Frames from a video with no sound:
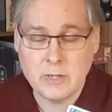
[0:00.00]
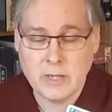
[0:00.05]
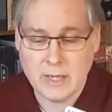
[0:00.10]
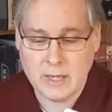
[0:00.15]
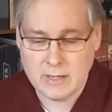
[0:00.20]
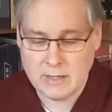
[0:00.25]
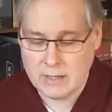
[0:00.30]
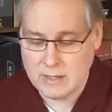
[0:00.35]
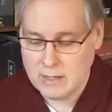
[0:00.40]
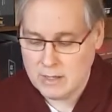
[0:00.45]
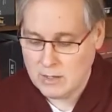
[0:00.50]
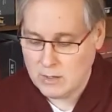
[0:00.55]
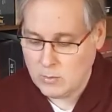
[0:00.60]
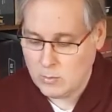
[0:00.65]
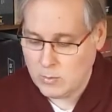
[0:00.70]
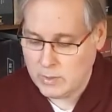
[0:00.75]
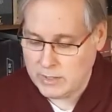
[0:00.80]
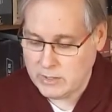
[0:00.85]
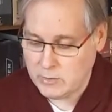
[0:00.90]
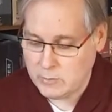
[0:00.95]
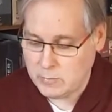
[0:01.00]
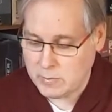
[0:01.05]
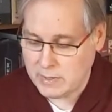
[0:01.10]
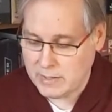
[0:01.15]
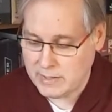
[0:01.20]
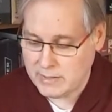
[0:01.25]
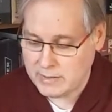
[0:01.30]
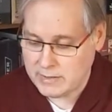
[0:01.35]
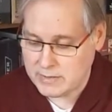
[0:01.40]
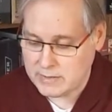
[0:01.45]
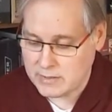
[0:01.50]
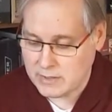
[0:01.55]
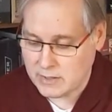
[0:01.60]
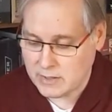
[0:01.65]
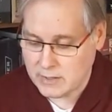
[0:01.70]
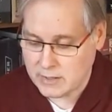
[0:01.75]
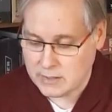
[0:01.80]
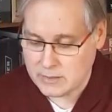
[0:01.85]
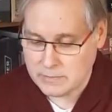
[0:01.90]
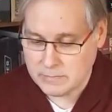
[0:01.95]
get when you play this
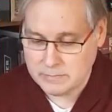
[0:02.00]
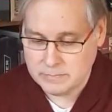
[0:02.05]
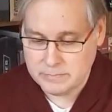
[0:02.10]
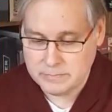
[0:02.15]
card.